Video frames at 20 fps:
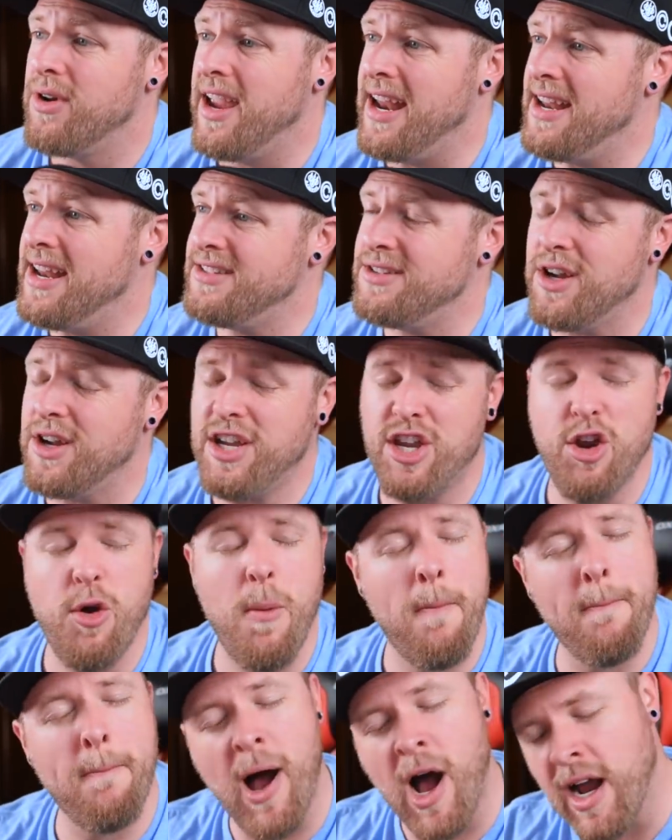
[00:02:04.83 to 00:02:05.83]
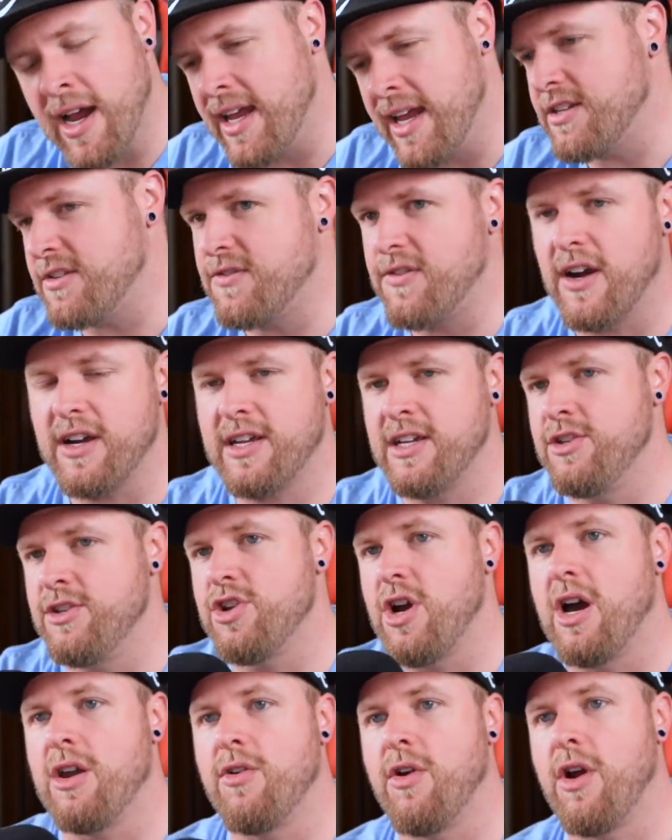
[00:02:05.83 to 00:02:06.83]
it is a humongous fucking
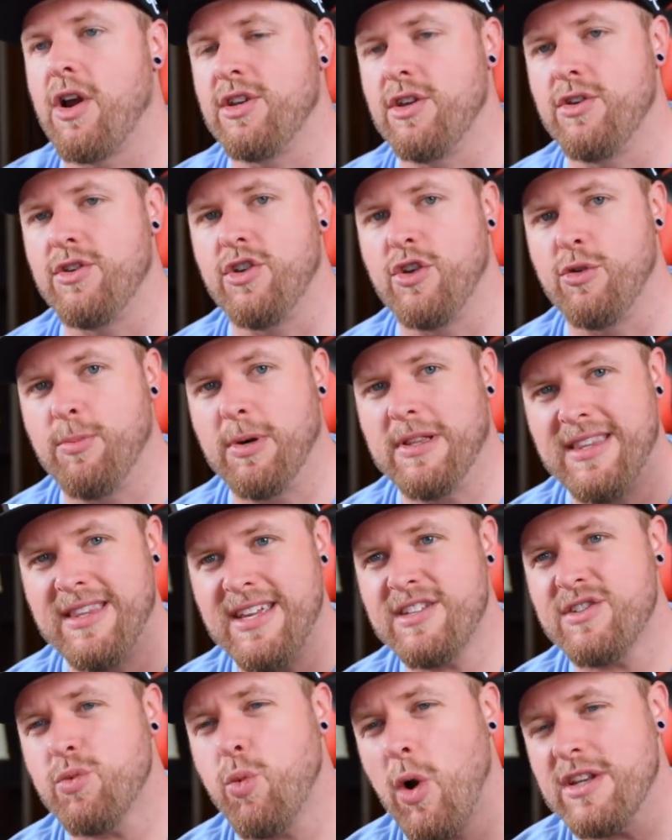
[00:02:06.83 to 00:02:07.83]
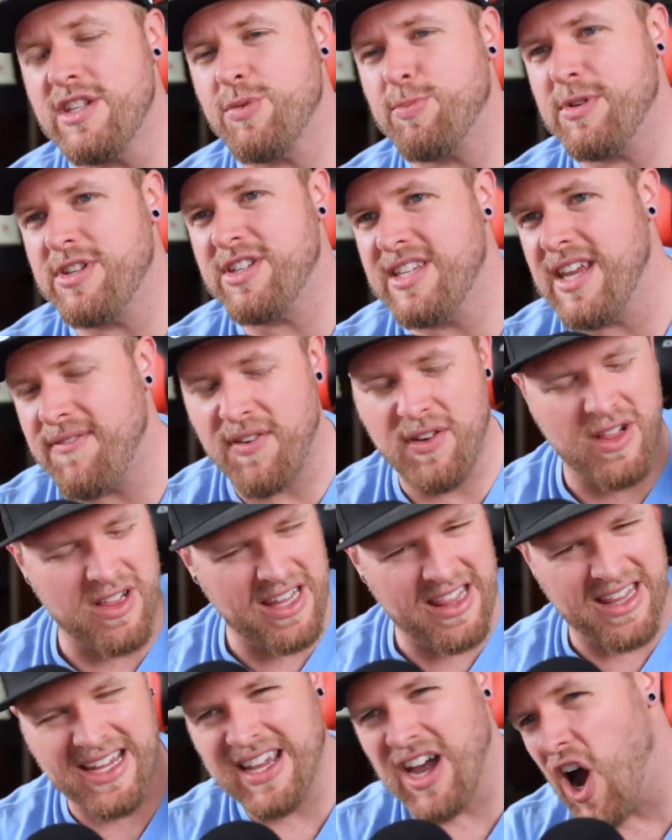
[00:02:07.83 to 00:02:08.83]
genre on YouTube. But this one
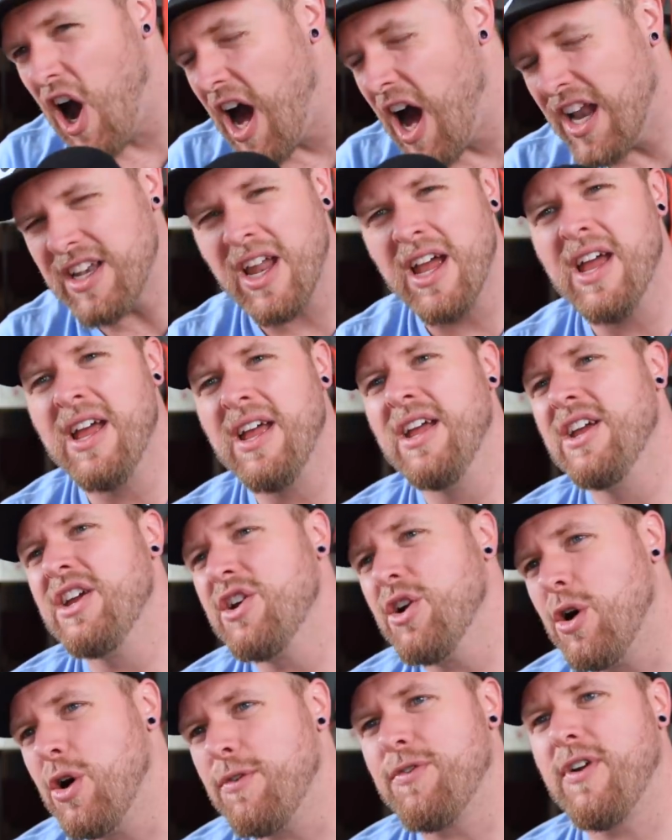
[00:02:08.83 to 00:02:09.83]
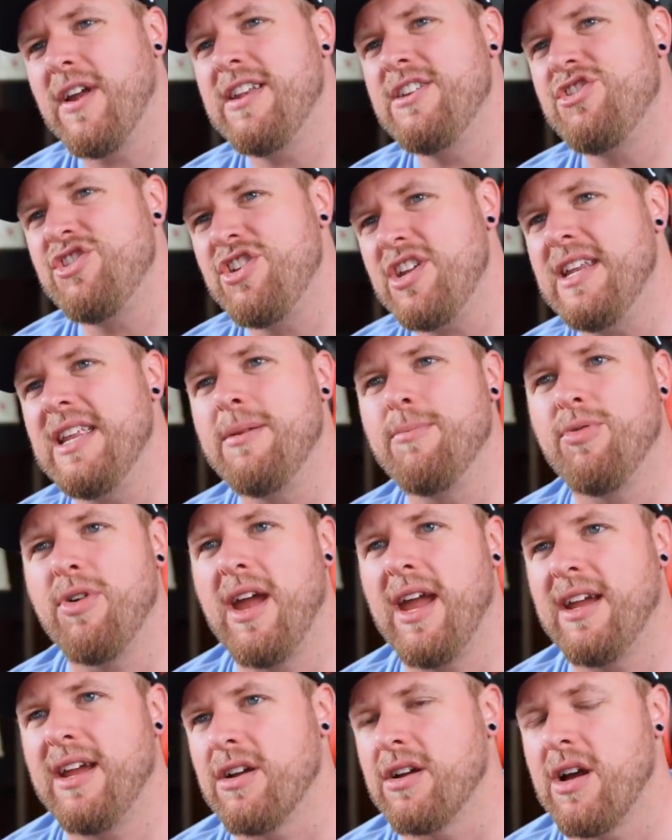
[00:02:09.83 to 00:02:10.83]
specifically, the caught girlfriend cheating
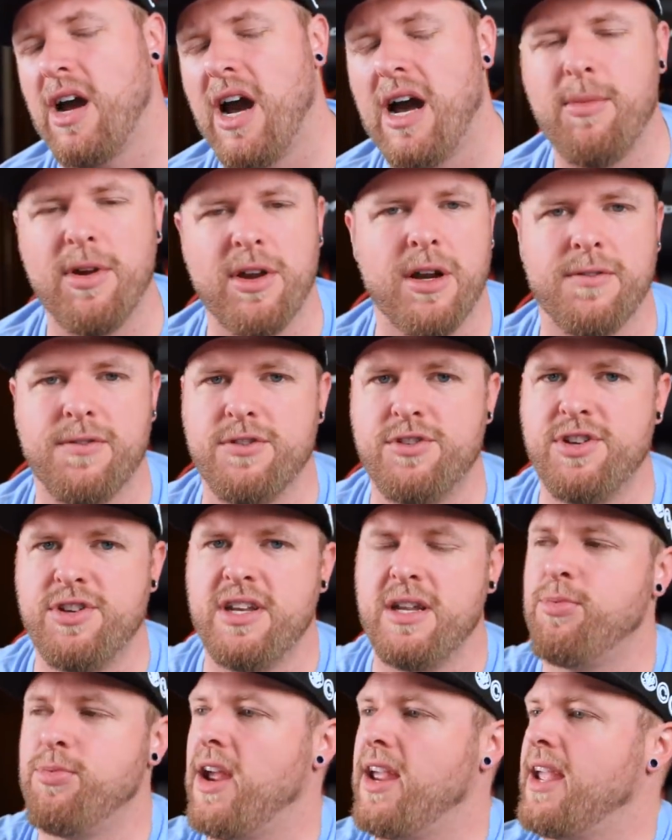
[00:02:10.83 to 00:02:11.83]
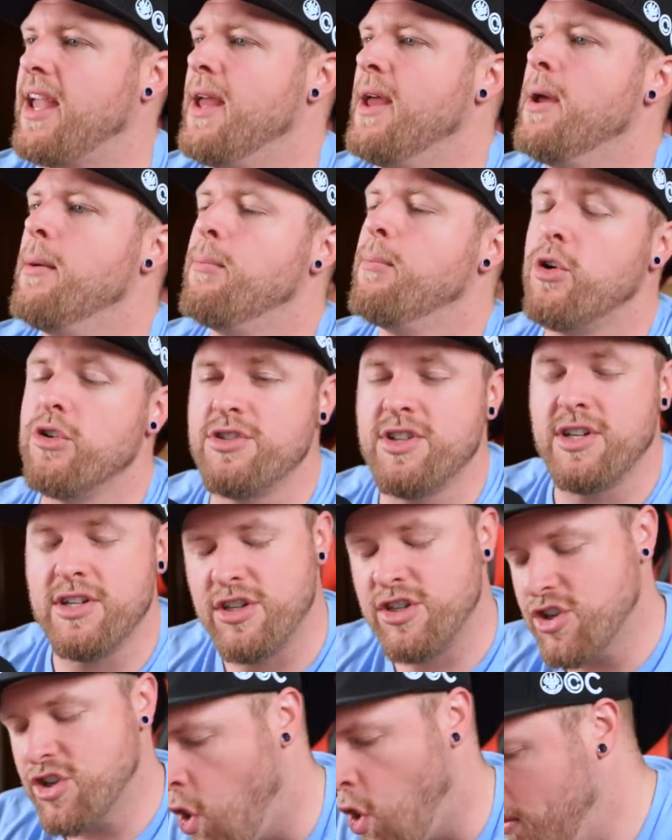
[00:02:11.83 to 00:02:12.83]
prank or caught my girlfriend cheating prank, pulls in
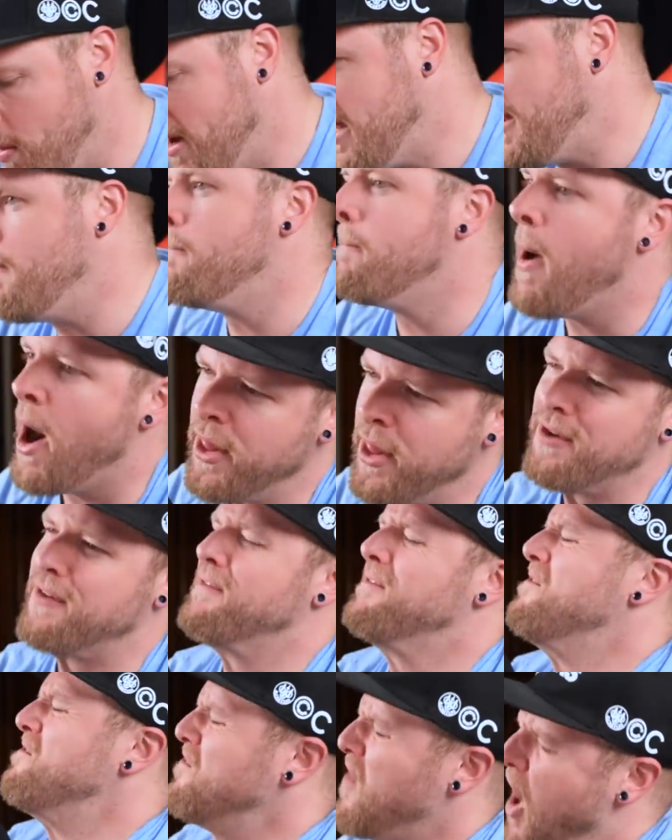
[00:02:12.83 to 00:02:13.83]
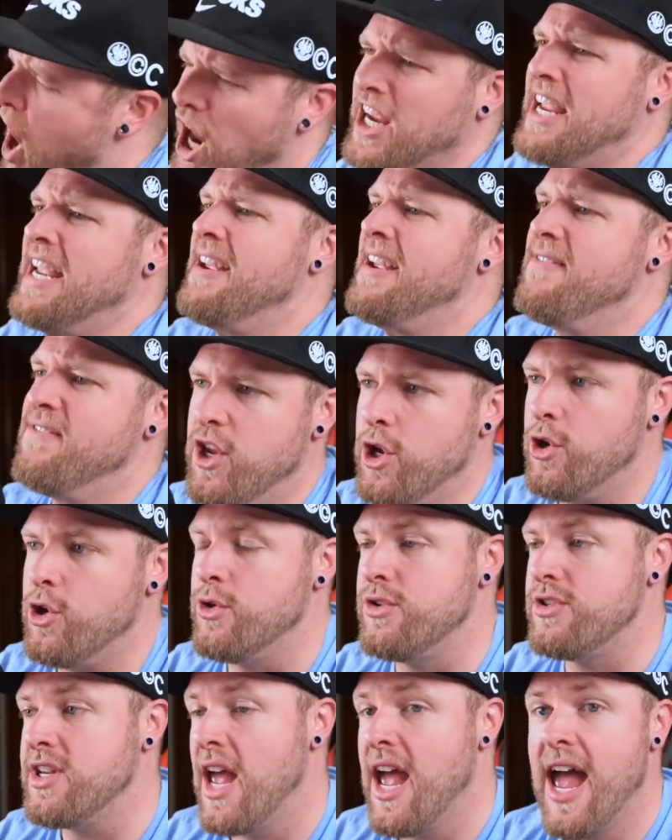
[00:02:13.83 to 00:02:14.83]
so many motherfucking
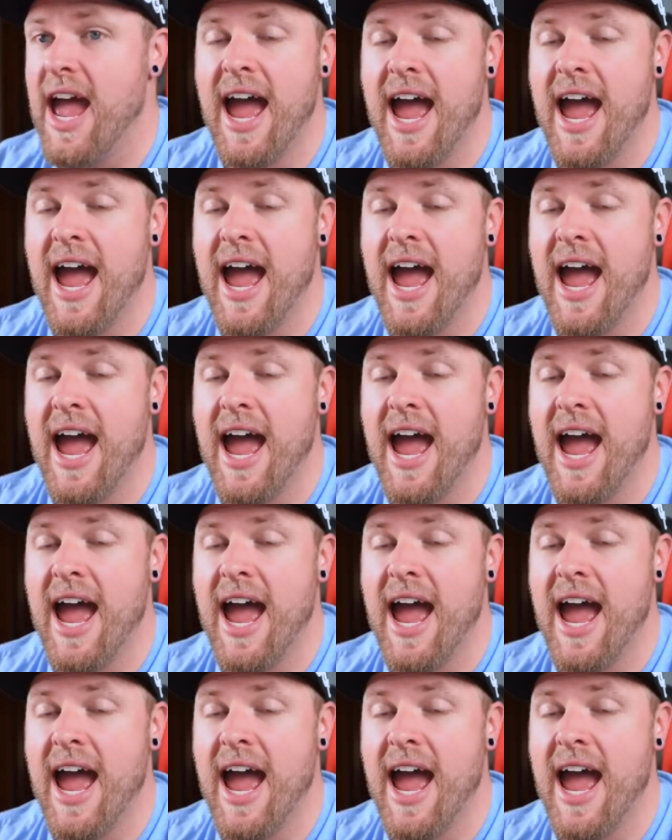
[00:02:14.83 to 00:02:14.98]
views.